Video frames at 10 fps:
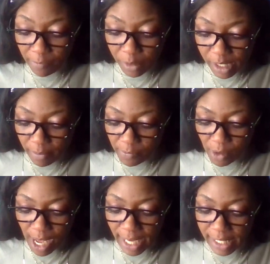that for some of
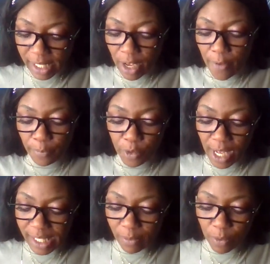you guys. You
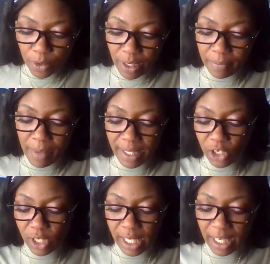got some real good
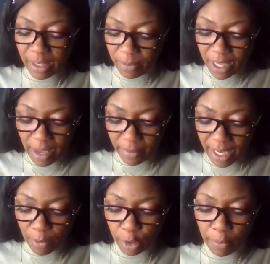messages that could be
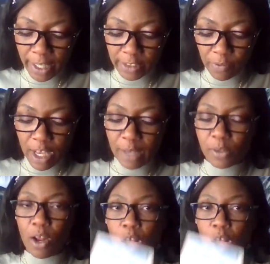coming in with the Page of Cups. It